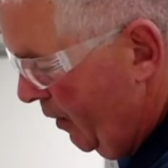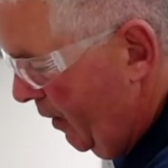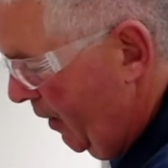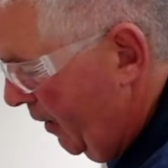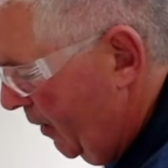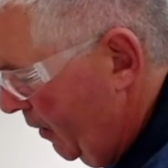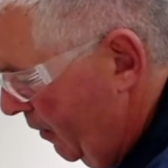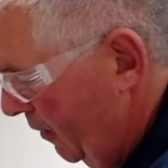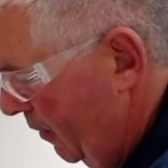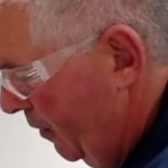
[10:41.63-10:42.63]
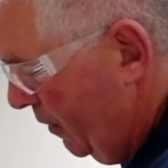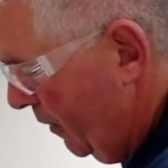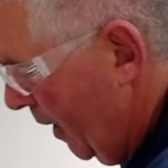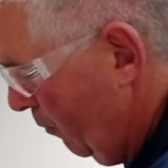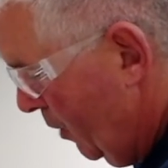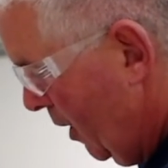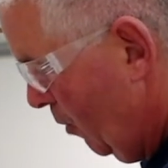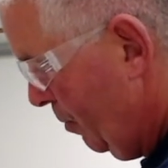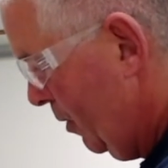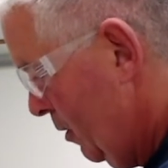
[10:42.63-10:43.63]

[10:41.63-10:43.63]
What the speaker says: and that will help